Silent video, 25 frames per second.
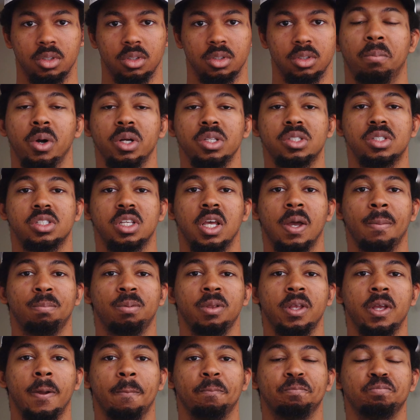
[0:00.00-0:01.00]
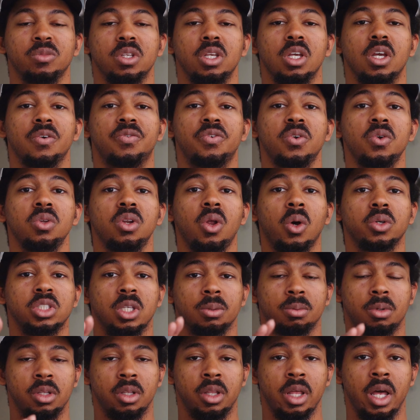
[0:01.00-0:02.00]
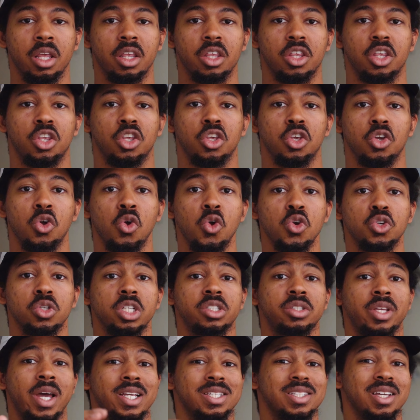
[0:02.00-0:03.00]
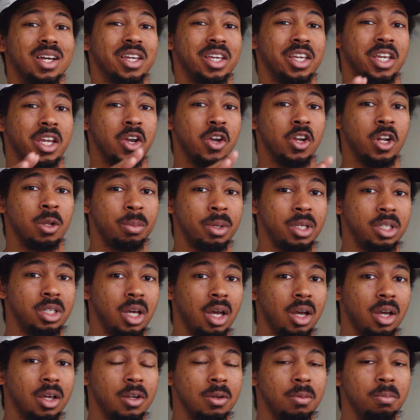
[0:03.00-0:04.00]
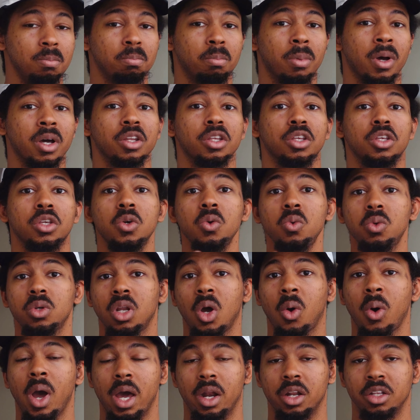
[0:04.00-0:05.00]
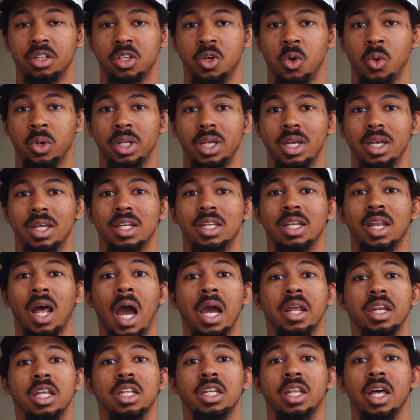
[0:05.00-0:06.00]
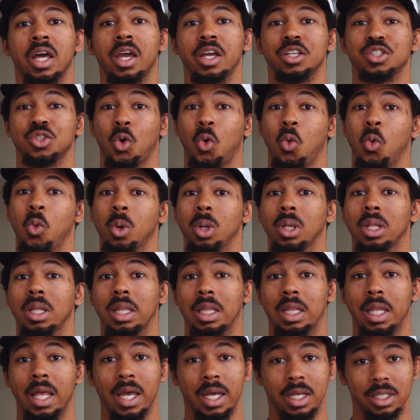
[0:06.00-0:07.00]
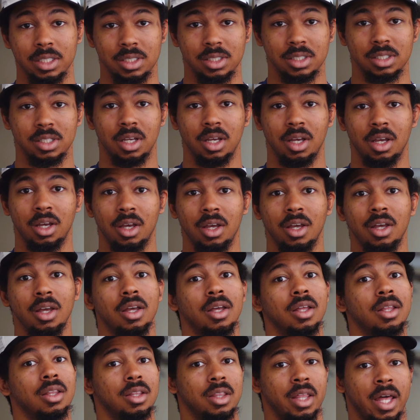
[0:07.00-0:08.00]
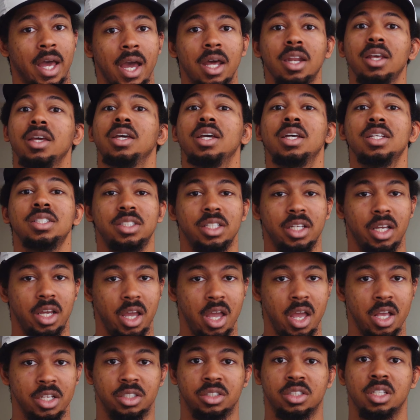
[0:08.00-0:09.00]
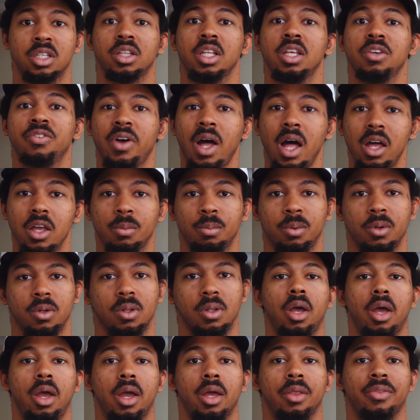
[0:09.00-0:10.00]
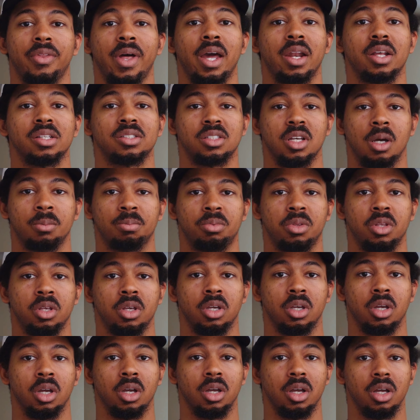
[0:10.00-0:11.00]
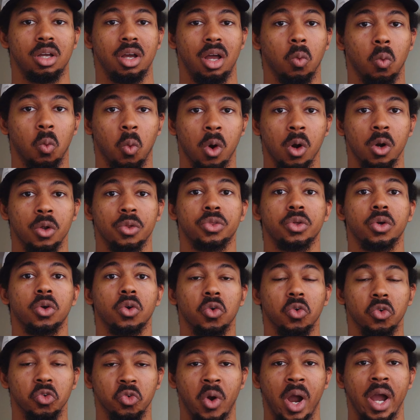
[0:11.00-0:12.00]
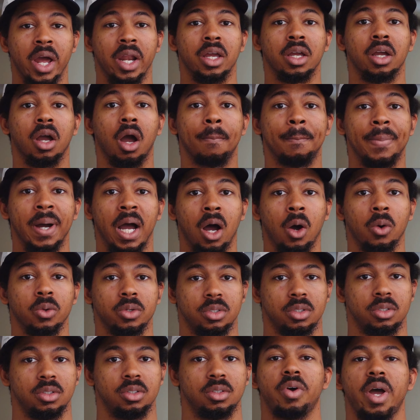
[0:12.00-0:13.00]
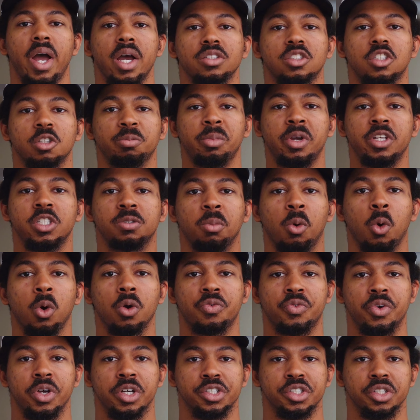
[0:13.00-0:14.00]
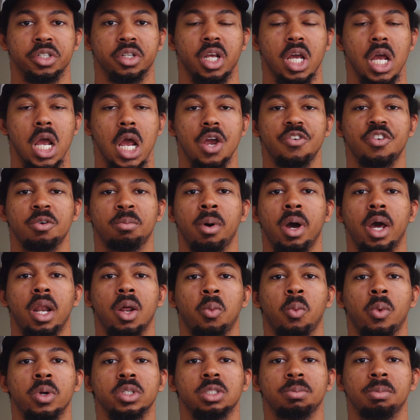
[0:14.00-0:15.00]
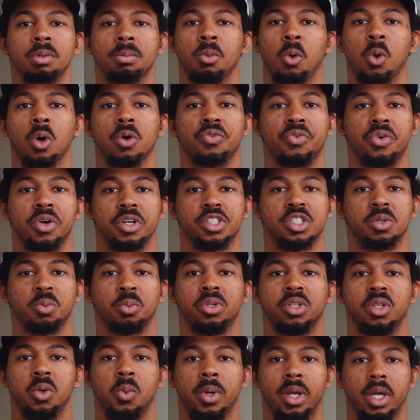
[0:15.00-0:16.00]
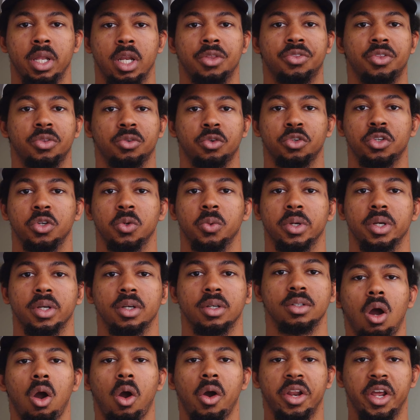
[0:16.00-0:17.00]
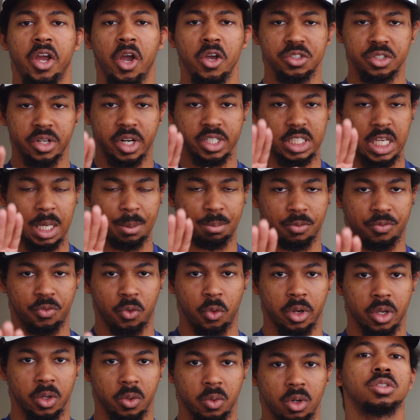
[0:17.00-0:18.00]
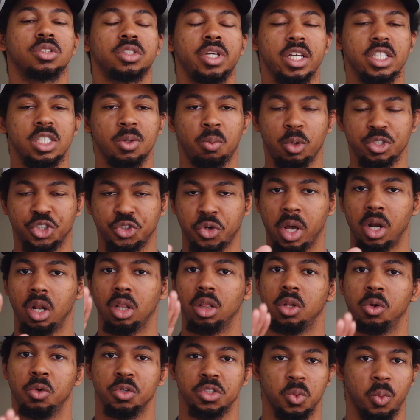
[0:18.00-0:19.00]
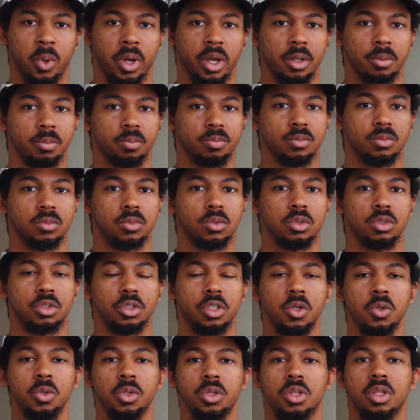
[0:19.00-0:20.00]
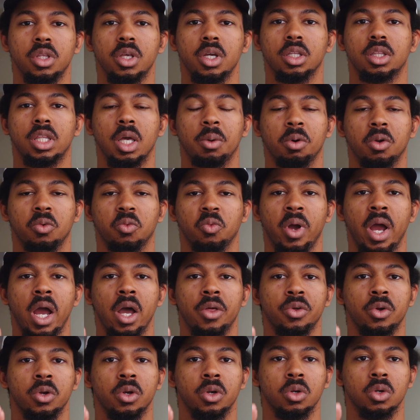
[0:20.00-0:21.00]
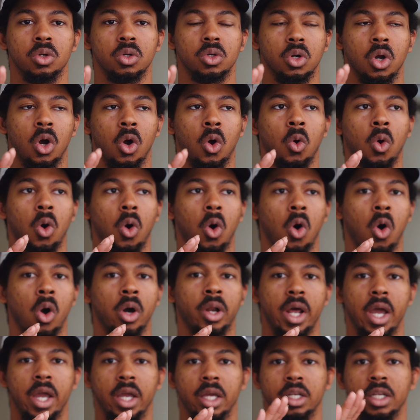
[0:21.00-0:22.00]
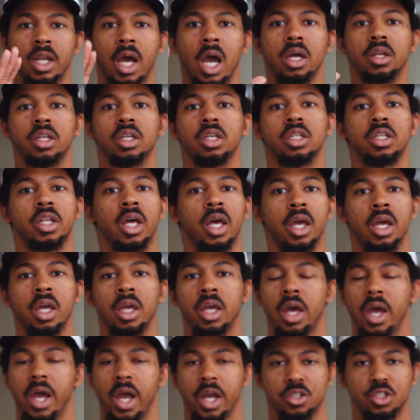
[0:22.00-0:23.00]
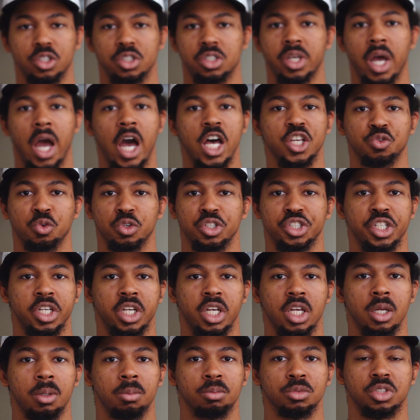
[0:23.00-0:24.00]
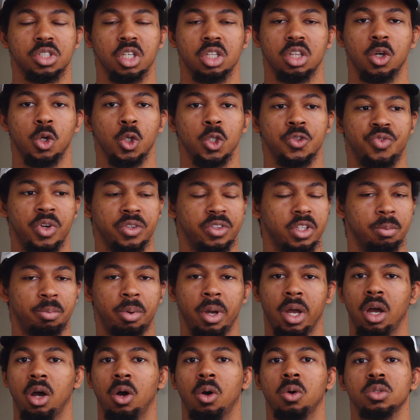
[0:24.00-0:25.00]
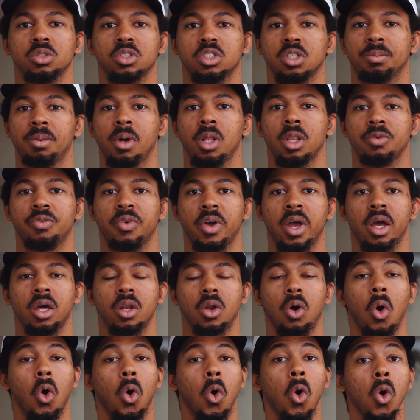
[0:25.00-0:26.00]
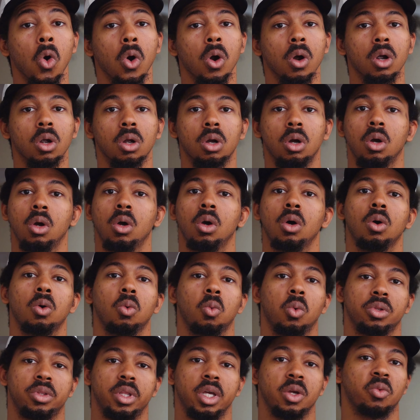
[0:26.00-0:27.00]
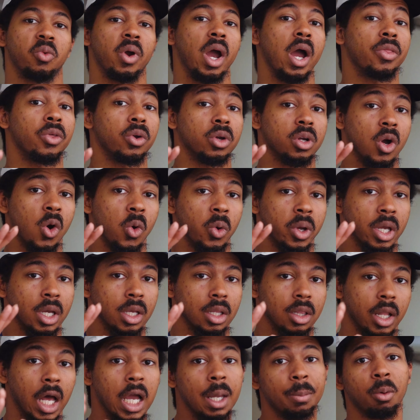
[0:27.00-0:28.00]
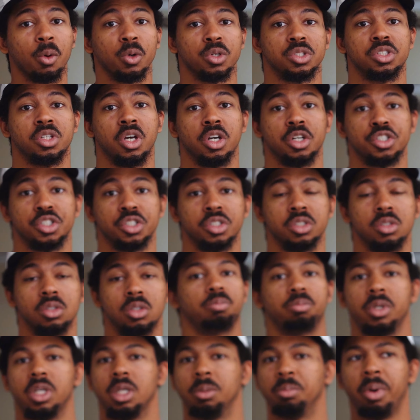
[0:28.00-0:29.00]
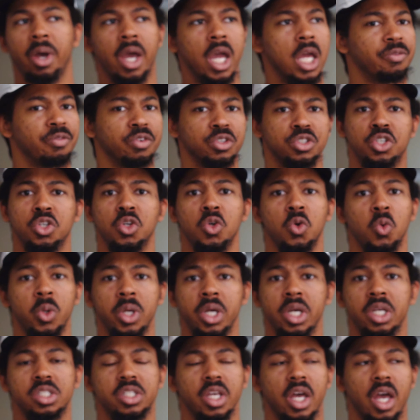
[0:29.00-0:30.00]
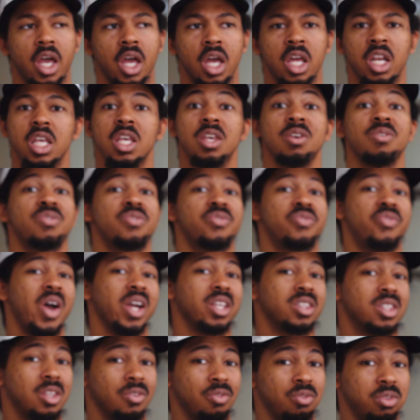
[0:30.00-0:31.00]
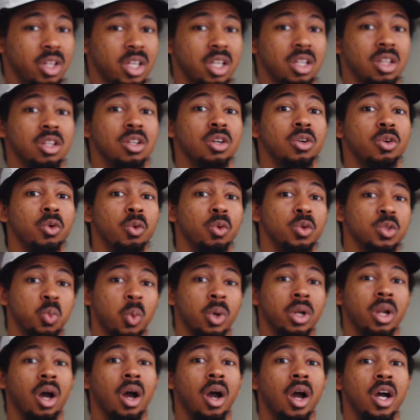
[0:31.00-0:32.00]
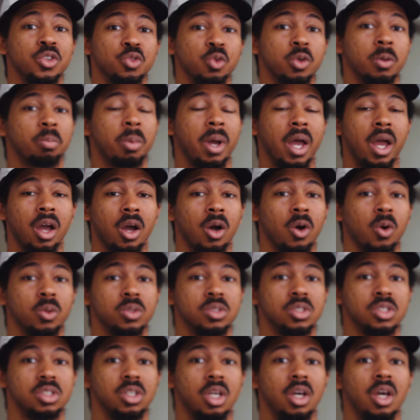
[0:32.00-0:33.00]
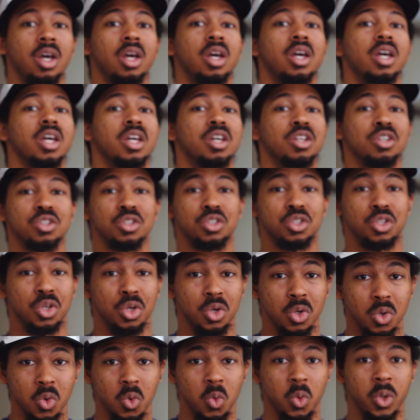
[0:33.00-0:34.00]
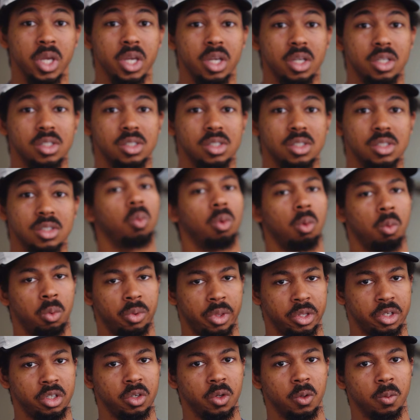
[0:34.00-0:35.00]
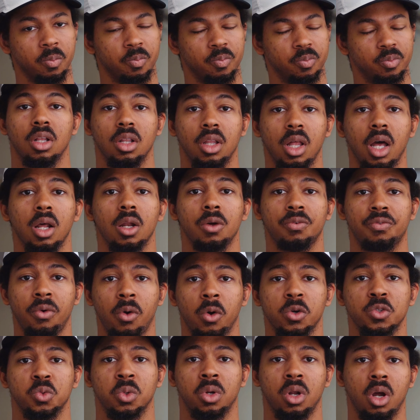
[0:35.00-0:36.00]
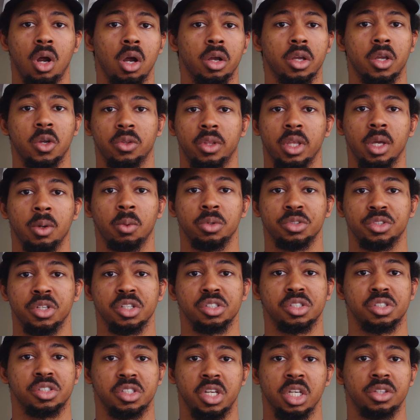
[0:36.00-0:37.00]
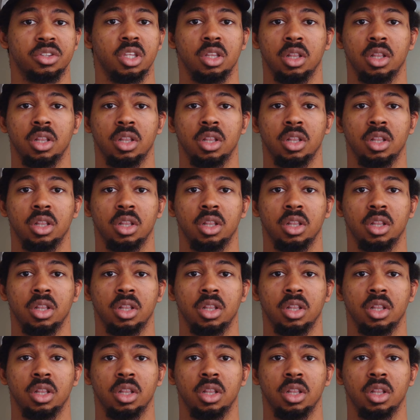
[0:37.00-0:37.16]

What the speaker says: Put simply, if you know something that usually takes a year to be done, but you know how to do it in 90 days or less, that is instantly valuable. And that is something worth writing about. Faster means more efficient. Everybody wants to be more efficient when doing anything they're doing. All right, here's an example for you. Say someone's trying to lose weight. Do you think they would rather go on a 90-day exercise regime to lose 50 pounds of belly fat, or would they rather go get liposuction, be in pain for 2 weeks, and effectively lose 100 pounds in 2 weeks? What would they do? A lot of folks would argue they would just get the